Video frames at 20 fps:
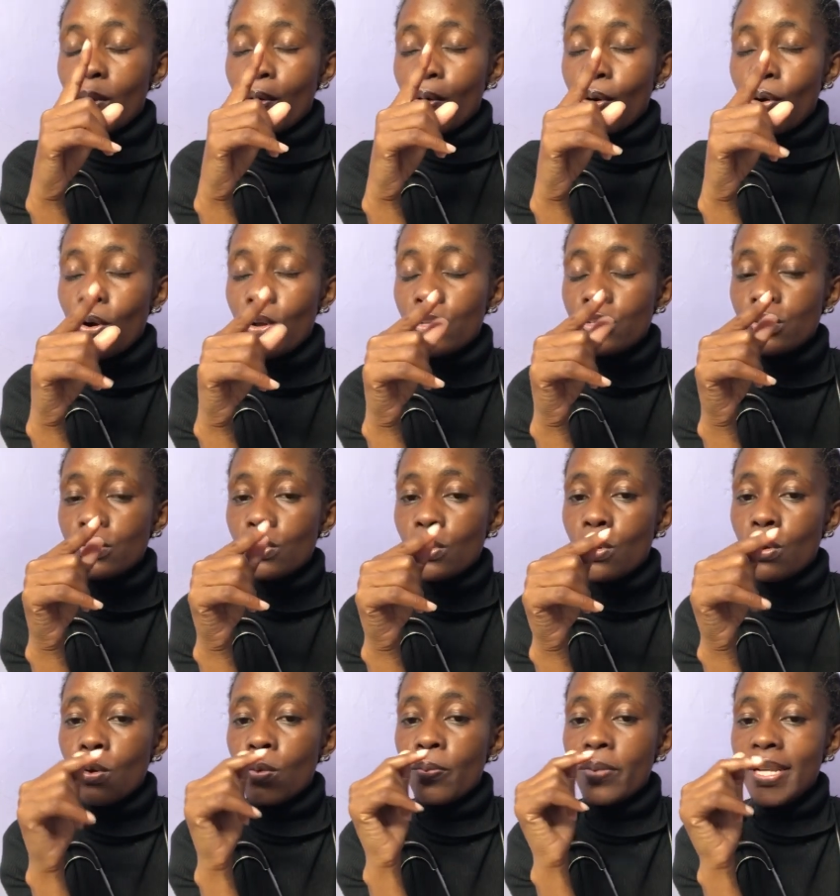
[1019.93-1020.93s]

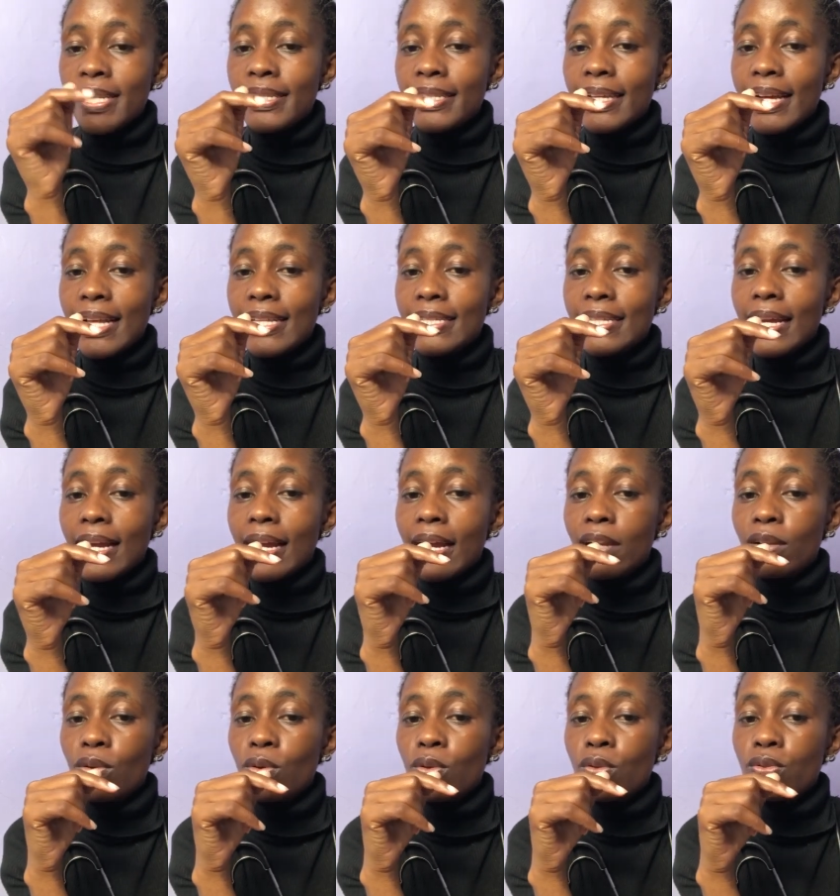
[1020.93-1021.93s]
also breast cancer can
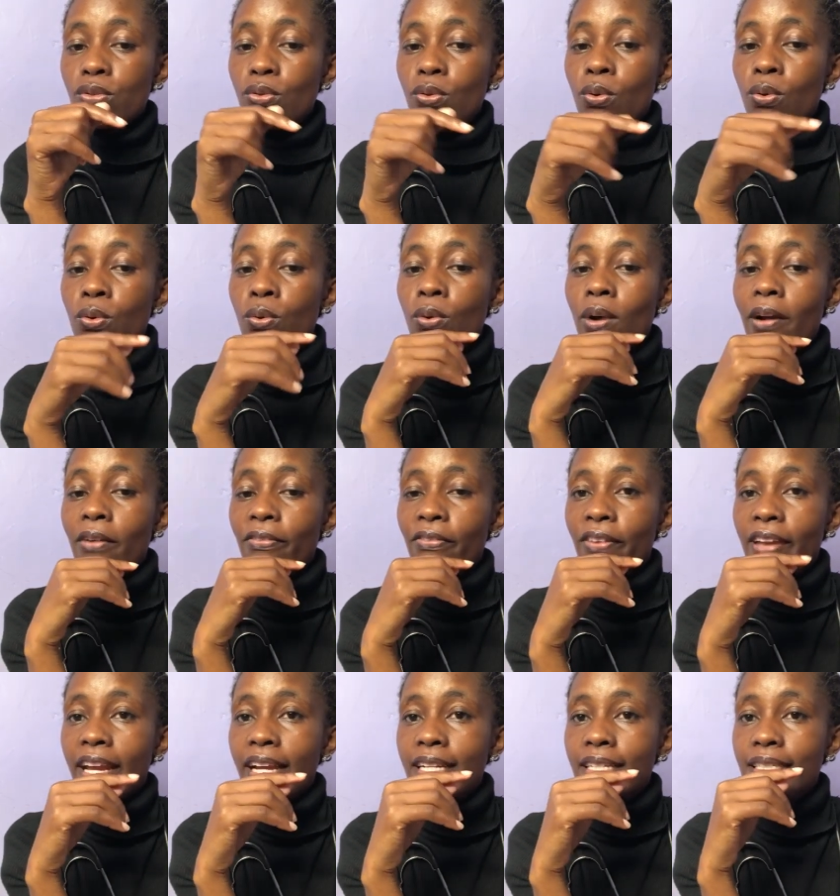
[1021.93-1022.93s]
also
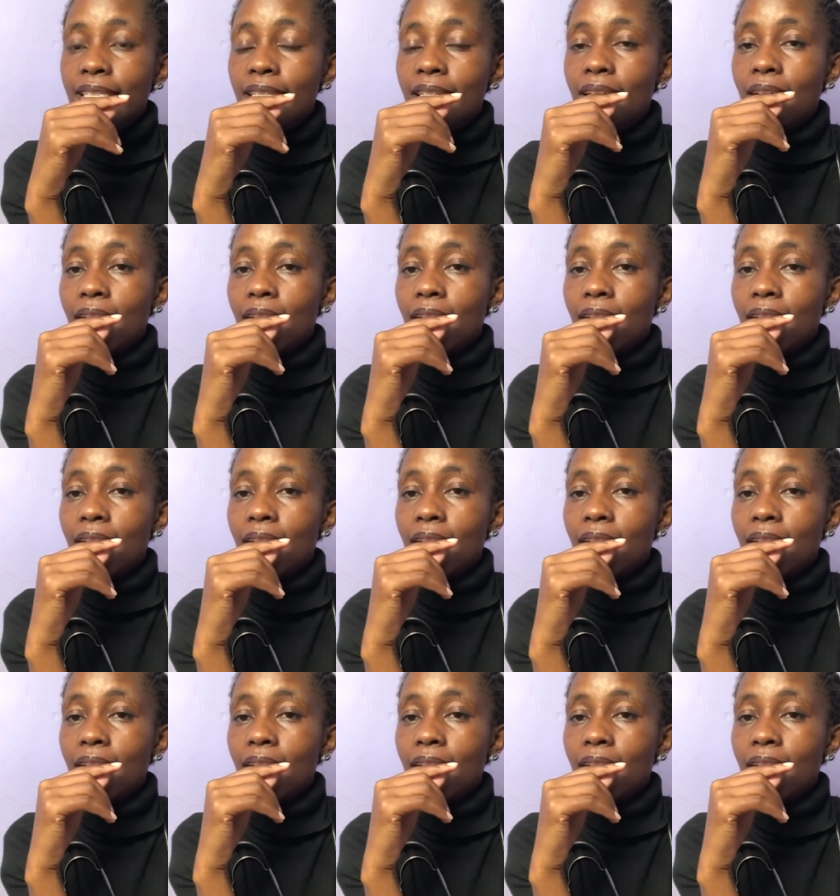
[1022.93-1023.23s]
affect